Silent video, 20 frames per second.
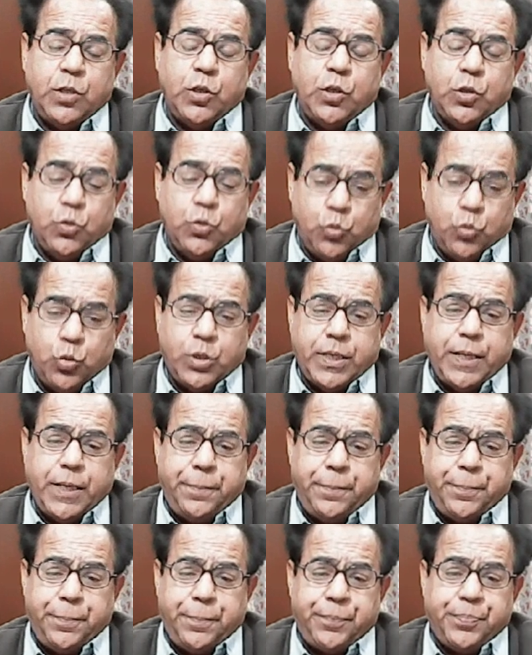Okay,
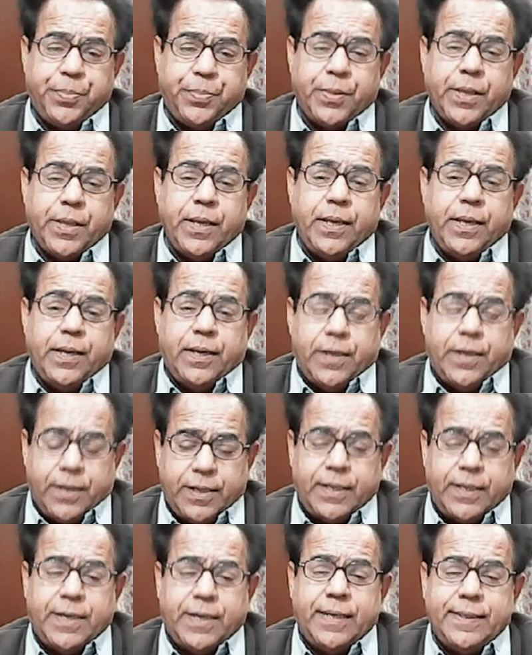
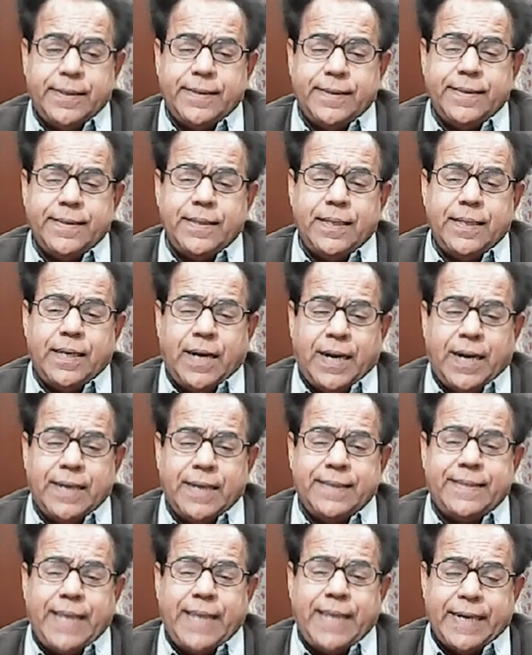hertz or
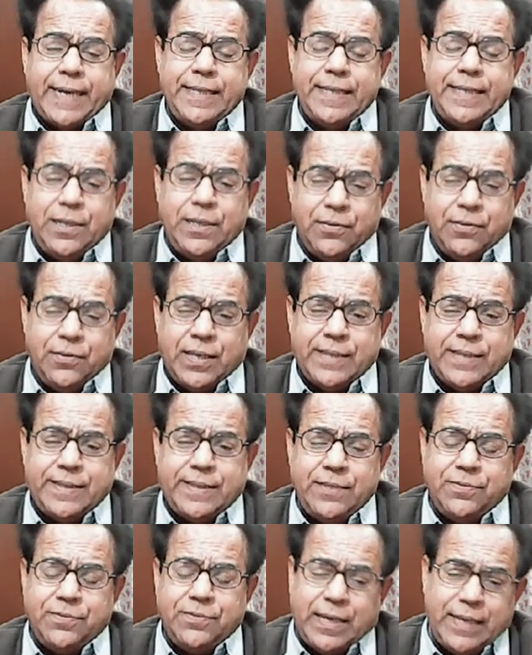second inverse
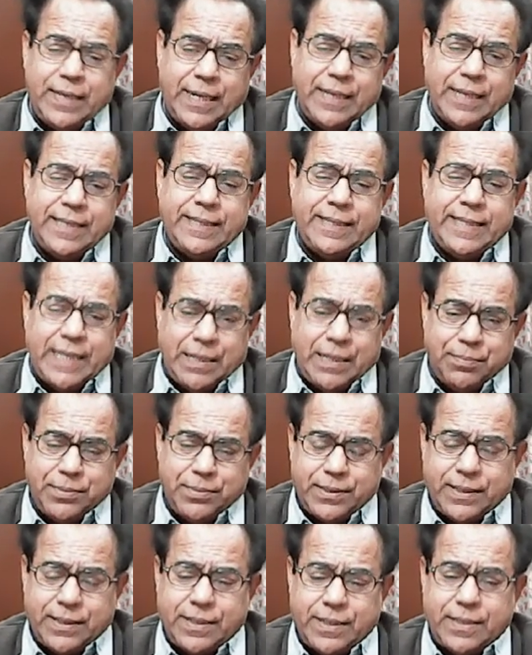is one and the same
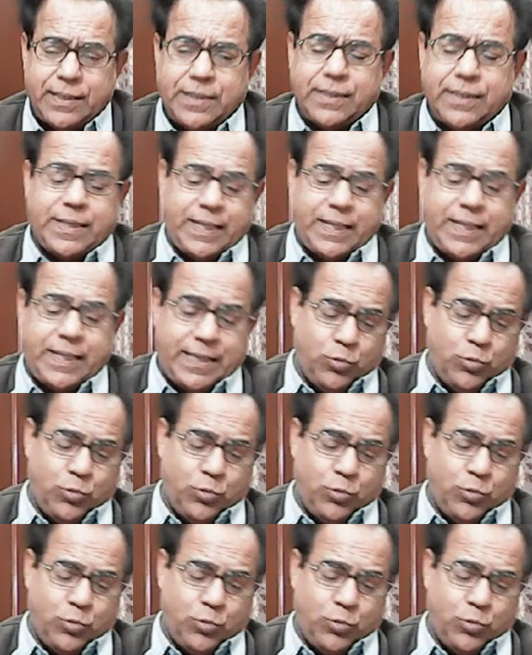thing.